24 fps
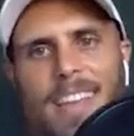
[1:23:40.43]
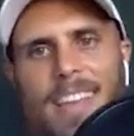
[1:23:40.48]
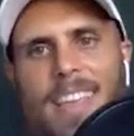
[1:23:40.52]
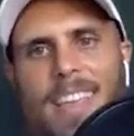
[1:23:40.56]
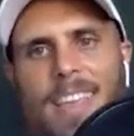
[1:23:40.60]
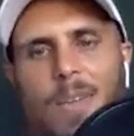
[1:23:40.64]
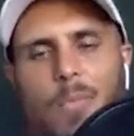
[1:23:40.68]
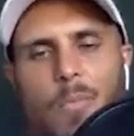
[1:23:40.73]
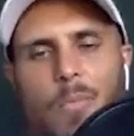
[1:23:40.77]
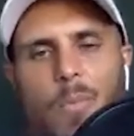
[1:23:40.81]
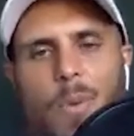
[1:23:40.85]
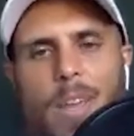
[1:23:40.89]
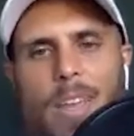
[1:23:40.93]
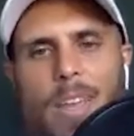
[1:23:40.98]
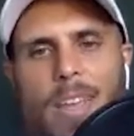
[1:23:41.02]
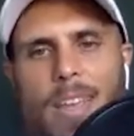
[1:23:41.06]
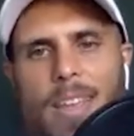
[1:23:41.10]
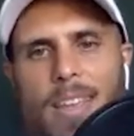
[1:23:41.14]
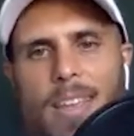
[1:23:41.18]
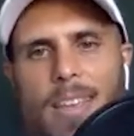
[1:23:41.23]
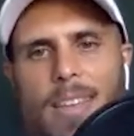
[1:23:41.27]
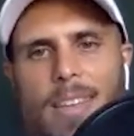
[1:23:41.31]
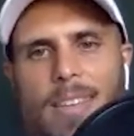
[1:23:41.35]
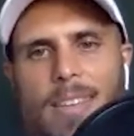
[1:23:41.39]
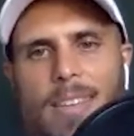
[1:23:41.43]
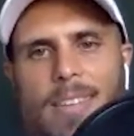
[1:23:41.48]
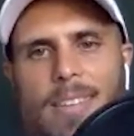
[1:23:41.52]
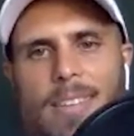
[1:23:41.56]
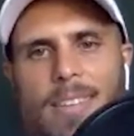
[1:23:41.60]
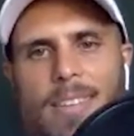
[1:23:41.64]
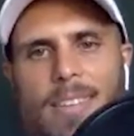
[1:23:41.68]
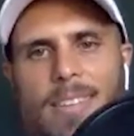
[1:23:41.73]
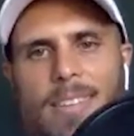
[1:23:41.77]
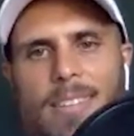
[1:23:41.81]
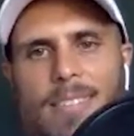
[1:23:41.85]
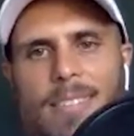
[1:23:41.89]
can we
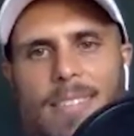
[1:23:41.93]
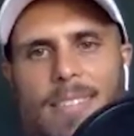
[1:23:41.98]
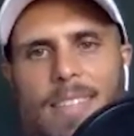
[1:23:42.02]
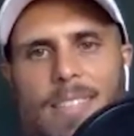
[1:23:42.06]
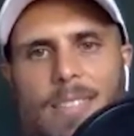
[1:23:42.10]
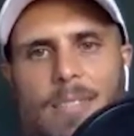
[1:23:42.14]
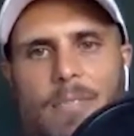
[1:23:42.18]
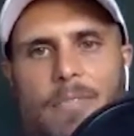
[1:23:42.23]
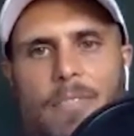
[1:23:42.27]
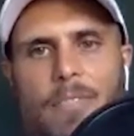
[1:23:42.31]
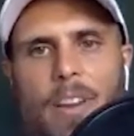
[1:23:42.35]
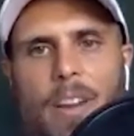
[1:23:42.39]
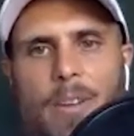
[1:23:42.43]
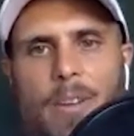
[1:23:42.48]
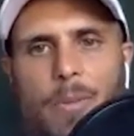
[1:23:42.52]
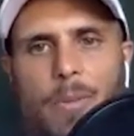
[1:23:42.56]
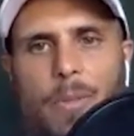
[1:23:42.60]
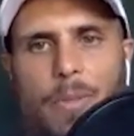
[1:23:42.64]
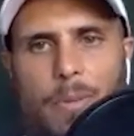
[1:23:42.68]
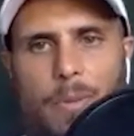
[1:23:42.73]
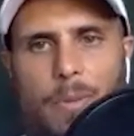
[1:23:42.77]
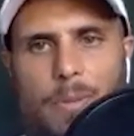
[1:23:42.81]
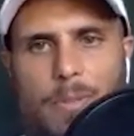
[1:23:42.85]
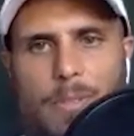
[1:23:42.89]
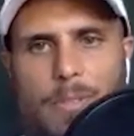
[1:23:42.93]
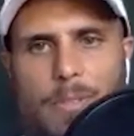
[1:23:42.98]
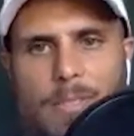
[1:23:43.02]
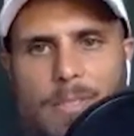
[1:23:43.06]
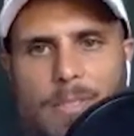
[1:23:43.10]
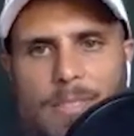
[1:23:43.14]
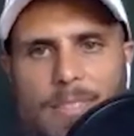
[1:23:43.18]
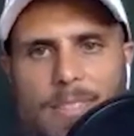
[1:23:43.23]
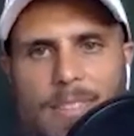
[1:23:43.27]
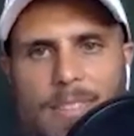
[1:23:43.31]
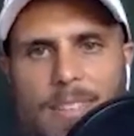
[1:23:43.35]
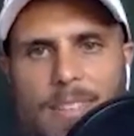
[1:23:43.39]
get some final
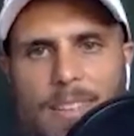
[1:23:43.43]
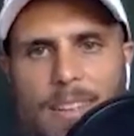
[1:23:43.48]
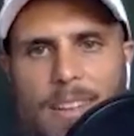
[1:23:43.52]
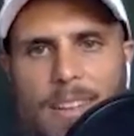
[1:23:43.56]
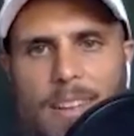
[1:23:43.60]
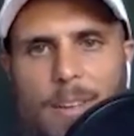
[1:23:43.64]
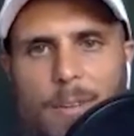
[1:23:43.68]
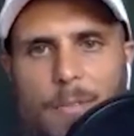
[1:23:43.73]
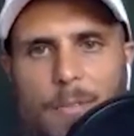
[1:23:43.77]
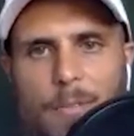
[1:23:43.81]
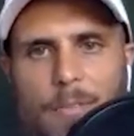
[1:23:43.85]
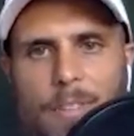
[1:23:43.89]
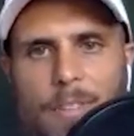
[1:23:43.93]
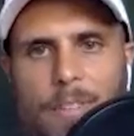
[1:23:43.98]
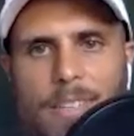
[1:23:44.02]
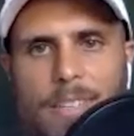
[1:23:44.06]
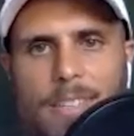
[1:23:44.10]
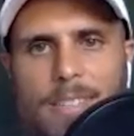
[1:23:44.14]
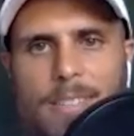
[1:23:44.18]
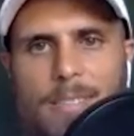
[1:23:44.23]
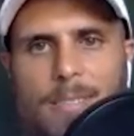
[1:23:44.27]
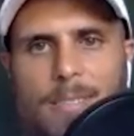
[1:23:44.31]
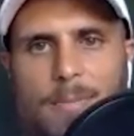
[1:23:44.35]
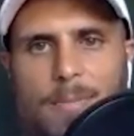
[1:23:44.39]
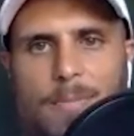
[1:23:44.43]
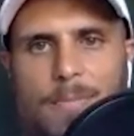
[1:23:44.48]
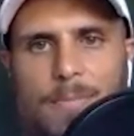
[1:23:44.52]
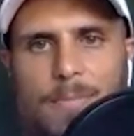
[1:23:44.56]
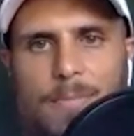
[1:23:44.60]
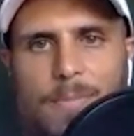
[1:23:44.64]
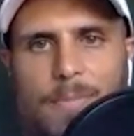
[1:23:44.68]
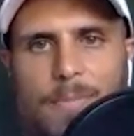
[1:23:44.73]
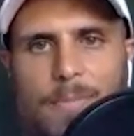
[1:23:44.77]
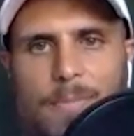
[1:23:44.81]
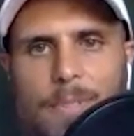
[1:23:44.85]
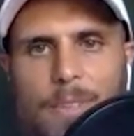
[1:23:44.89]
thoughts and kind of like,
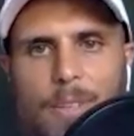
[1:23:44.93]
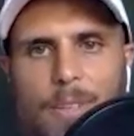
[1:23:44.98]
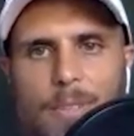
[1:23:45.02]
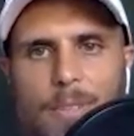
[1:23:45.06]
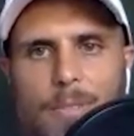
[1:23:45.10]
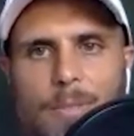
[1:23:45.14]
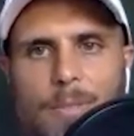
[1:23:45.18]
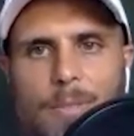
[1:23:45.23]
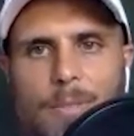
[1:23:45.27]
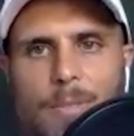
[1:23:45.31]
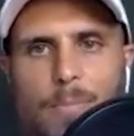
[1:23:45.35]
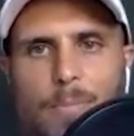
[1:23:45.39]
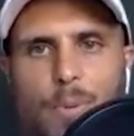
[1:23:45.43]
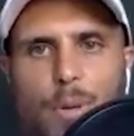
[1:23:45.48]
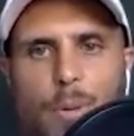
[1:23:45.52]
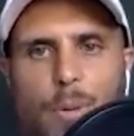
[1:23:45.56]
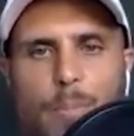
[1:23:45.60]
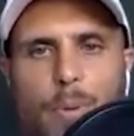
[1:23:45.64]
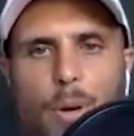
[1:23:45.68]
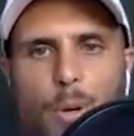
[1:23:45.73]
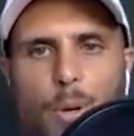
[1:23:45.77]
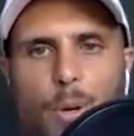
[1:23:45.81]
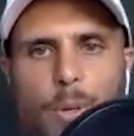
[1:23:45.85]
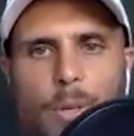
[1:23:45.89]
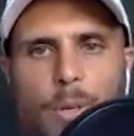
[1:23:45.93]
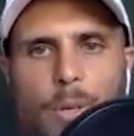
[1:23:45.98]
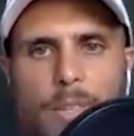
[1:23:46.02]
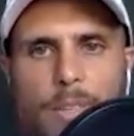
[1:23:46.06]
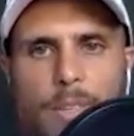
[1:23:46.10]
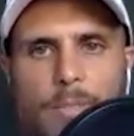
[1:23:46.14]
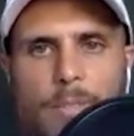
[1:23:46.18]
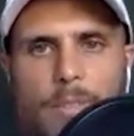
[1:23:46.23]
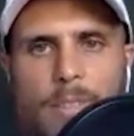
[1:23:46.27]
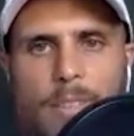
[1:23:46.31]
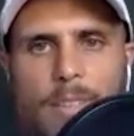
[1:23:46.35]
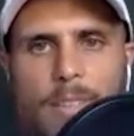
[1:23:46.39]
put a bow on
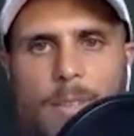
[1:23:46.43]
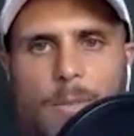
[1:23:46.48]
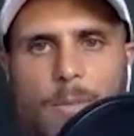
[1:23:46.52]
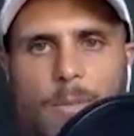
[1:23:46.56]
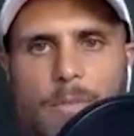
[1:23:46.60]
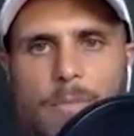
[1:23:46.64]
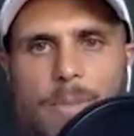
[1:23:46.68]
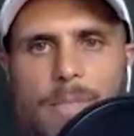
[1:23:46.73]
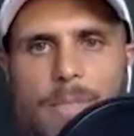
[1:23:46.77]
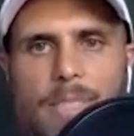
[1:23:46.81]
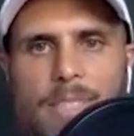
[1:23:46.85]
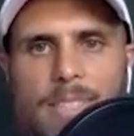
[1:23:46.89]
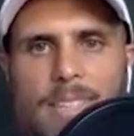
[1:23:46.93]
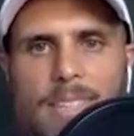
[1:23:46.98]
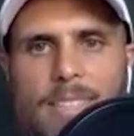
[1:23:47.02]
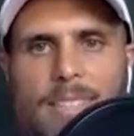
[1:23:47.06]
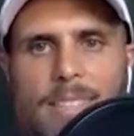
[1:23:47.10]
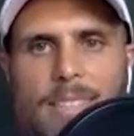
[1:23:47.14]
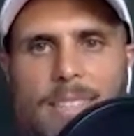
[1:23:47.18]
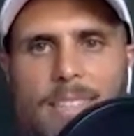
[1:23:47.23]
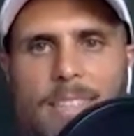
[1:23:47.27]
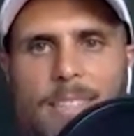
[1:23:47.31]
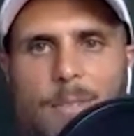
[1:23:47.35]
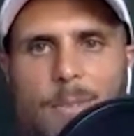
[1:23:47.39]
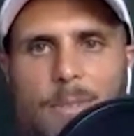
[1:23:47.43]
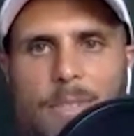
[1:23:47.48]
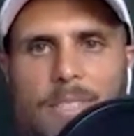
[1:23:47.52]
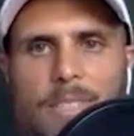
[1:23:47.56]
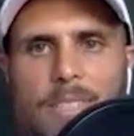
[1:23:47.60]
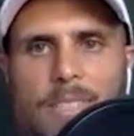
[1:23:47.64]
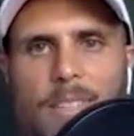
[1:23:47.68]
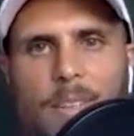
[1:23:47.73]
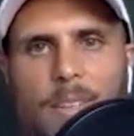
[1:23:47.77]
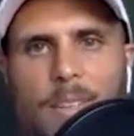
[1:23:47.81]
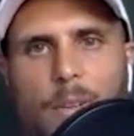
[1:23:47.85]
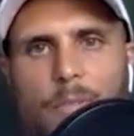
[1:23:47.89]
everything that we've been discussing here? We
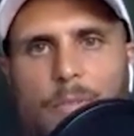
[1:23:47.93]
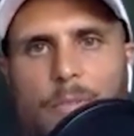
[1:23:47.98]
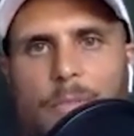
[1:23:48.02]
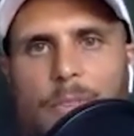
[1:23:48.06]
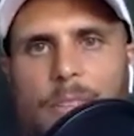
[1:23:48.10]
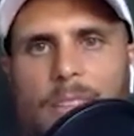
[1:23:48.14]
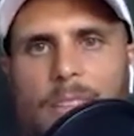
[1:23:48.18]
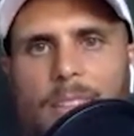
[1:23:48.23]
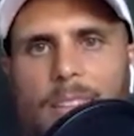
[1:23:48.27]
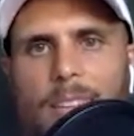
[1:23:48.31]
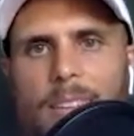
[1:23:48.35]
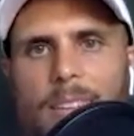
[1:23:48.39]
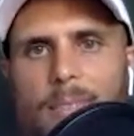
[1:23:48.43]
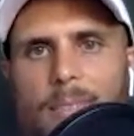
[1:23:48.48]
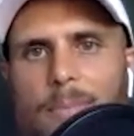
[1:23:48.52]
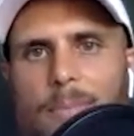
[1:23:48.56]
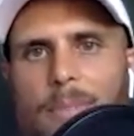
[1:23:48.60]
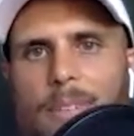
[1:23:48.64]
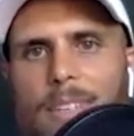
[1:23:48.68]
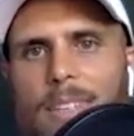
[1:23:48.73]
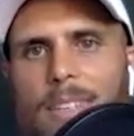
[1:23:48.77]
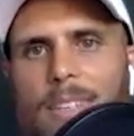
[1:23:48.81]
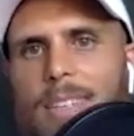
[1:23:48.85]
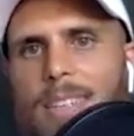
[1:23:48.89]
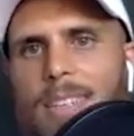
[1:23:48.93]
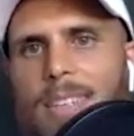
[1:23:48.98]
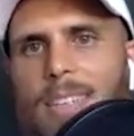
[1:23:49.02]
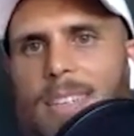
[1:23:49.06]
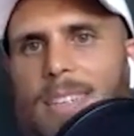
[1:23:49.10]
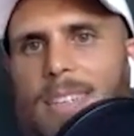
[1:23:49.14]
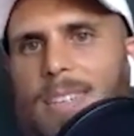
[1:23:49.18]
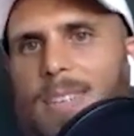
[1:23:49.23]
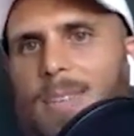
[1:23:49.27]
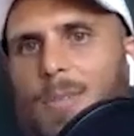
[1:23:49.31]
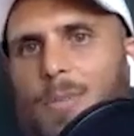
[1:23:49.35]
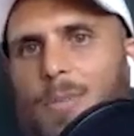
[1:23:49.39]
started off with
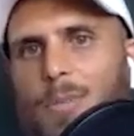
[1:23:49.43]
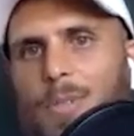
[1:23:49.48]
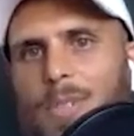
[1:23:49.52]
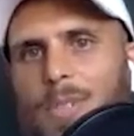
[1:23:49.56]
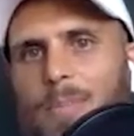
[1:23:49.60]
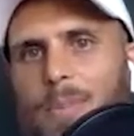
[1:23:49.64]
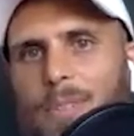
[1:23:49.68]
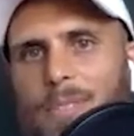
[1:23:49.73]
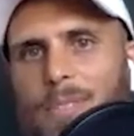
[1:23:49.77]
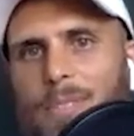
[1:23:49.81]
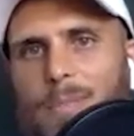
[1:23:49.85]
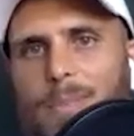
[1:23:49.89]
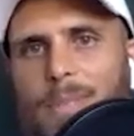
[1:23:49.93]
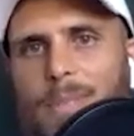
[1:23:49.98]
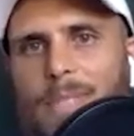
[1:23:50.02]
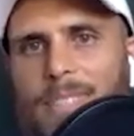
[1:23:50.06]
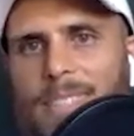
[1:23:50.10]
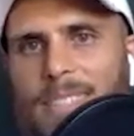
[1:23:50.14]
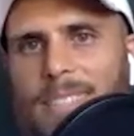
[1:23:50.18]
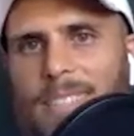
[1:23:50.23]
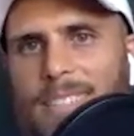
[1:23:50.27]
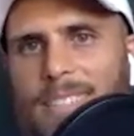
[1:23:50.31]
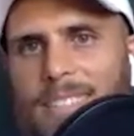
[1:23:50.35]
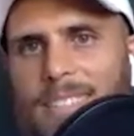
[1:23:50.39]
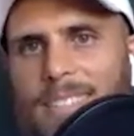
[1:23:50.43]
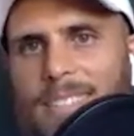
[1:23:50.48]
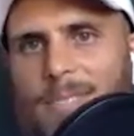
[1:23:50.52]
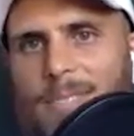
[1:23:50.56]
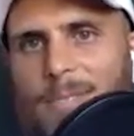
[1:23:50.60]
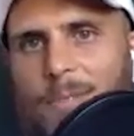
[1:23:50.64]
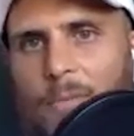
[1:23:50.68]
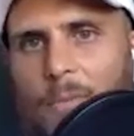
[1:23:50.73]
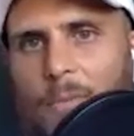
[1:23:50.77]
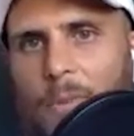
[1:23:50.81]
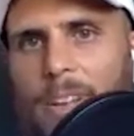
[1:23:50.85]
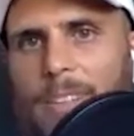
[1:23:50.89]
responsibility
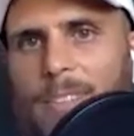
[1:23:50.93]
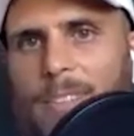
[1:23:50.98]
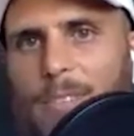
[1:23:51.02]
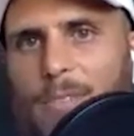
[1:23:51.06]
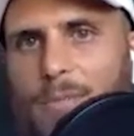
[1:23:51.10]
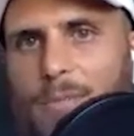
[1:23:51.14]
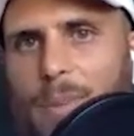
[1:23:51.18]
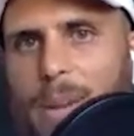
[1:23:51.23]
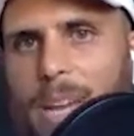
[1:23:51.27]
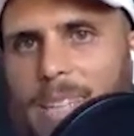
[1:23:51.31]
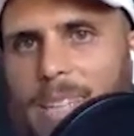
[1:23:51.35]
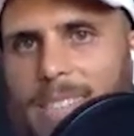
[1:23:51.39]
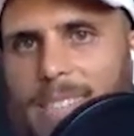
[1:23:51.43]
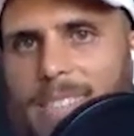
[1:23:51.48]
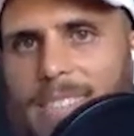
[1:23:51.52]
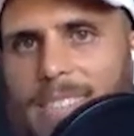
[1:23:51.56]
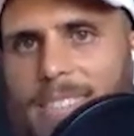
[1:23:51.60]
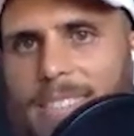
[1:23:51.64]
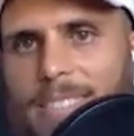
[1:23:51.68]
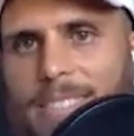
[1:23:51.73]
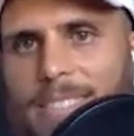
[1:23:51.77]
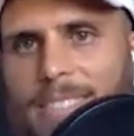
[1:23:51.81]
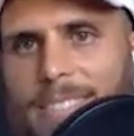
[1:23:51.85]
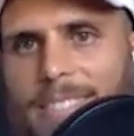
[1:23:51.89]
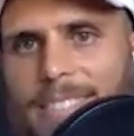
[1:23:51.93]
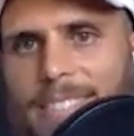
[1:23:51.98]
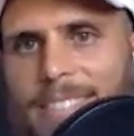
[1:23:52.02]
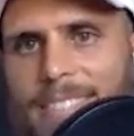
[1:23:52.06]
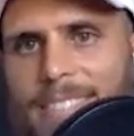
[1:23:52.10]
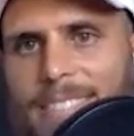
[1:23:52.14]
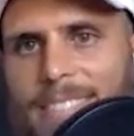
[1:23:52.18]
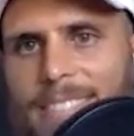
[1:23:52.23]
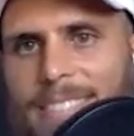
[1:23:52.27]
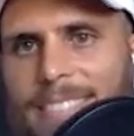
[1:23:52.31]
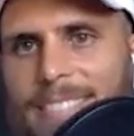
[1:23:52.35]
and rites of passage, and